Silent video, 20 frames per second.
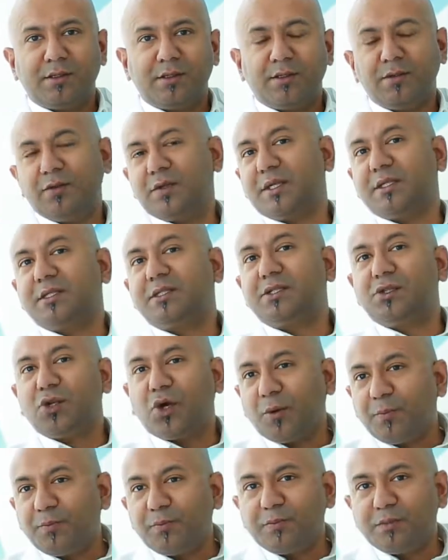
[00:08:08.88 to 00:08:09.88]
You can
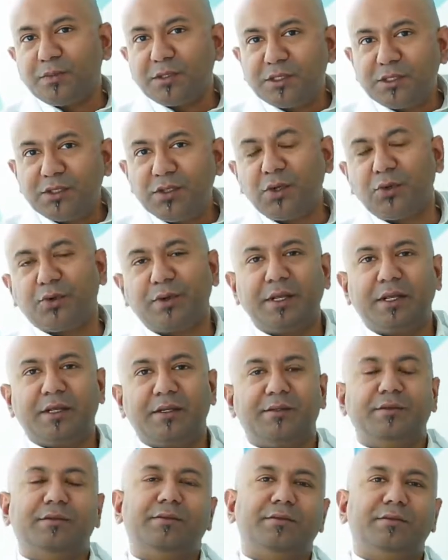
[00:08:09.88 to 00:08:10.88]
stop snoring.
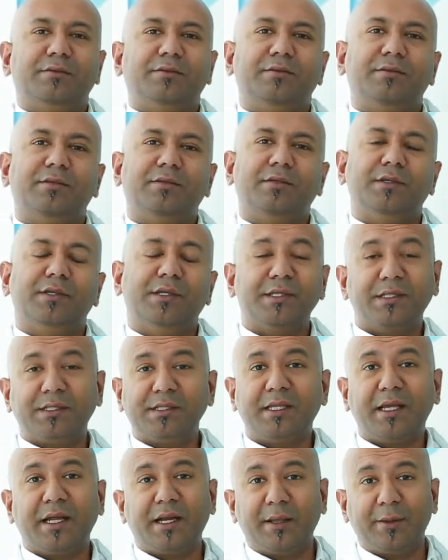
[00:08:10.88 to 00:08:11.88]

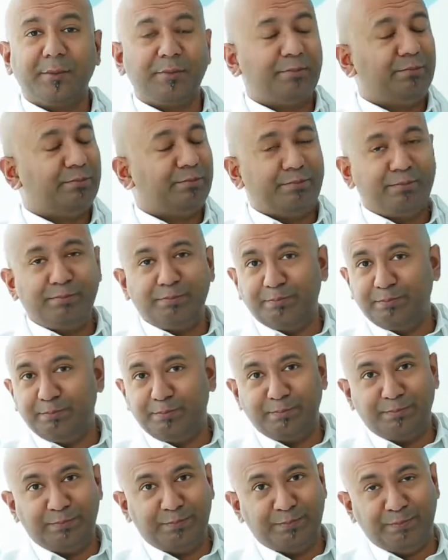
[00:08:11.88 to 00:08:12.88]
Isn't that a
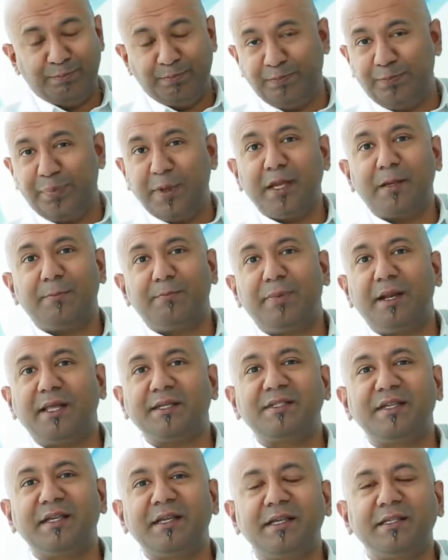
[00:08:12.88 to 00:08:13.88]
big
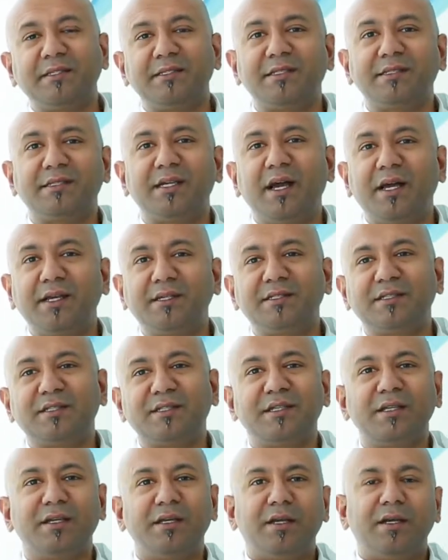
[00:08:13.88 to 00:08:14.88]
blessing in
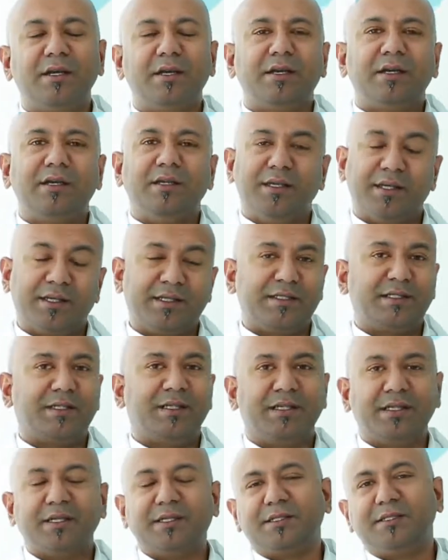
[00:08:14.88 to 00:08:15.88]
disguise? Yes,
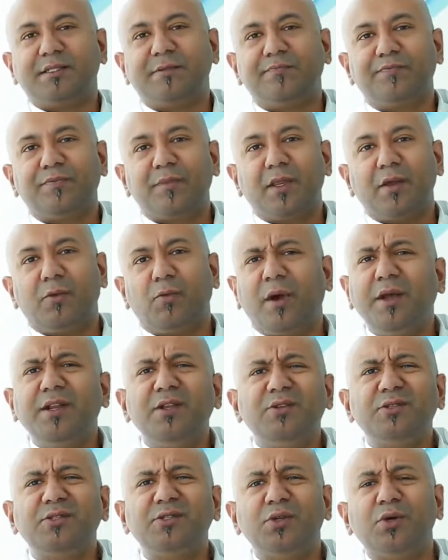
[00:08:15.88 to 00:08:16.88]
it is. Why do
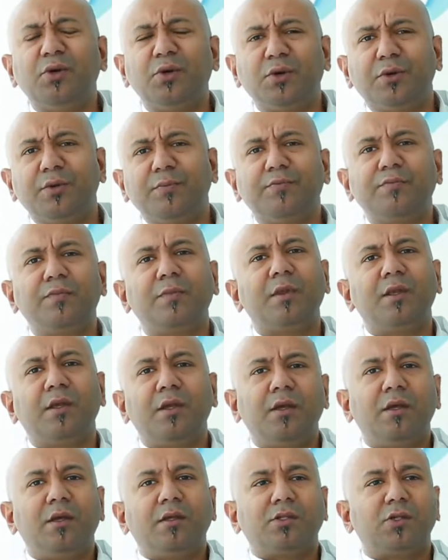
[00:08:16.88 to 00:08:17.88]
you snore?
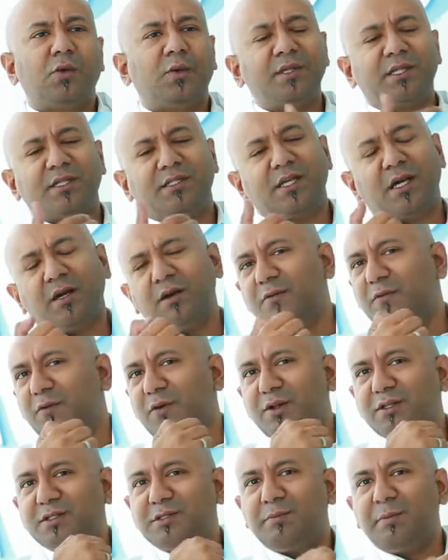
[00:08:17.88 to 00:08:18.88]
So when the tongue
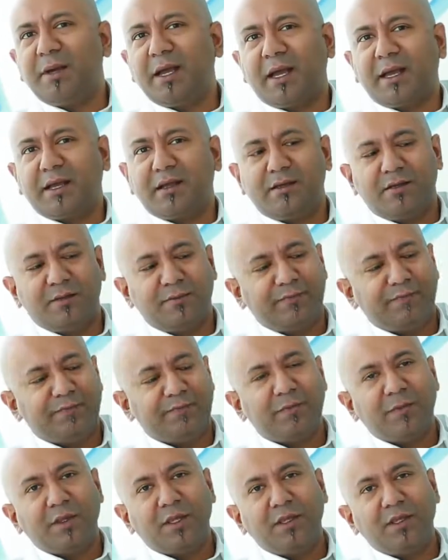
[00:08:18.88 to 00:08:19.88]
falls back,
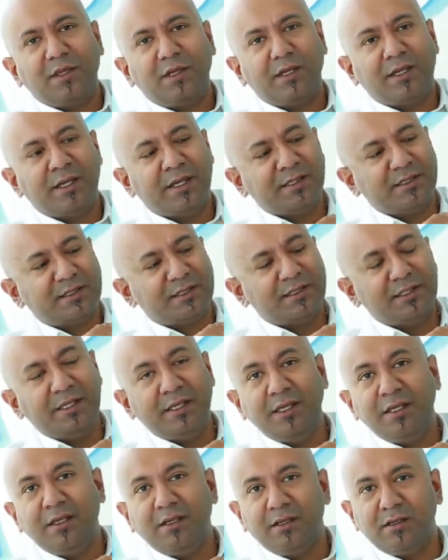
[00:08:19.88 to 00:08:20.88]
it hits
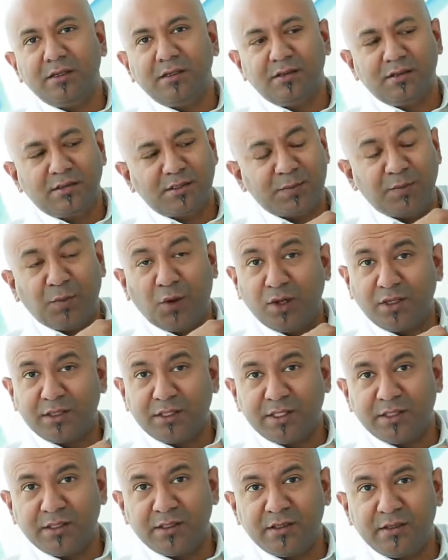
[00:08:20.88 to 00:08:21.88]
the small
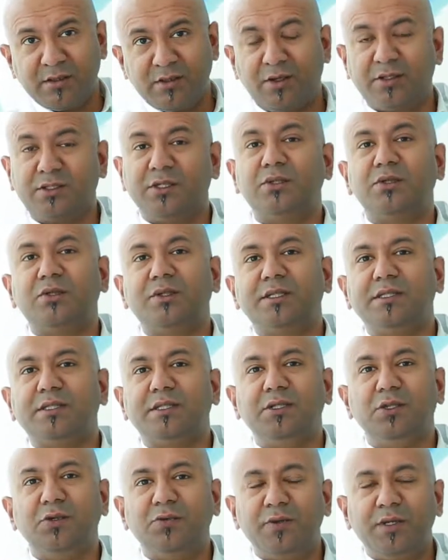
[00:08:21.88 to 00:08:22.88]
tongue, also known as
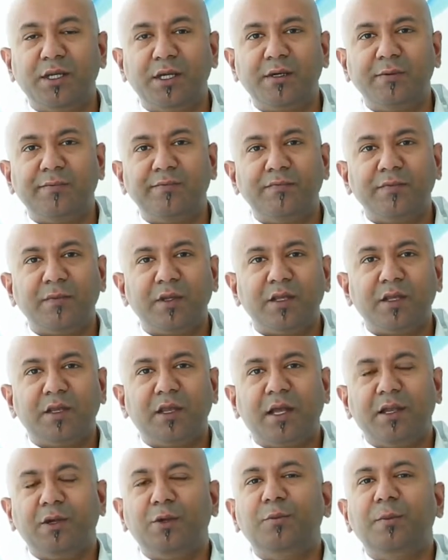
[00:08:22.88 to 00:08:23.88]
the uvula,
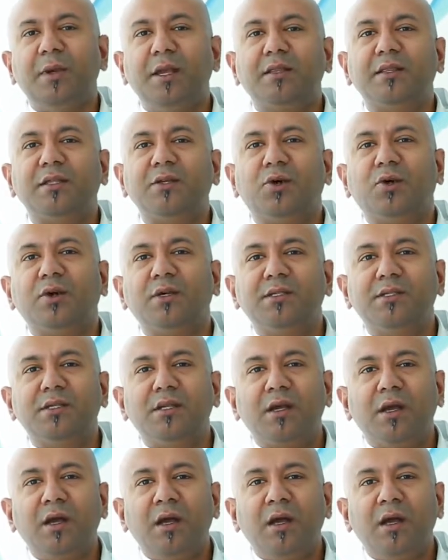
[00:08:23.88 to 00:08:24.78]
and you make the noise.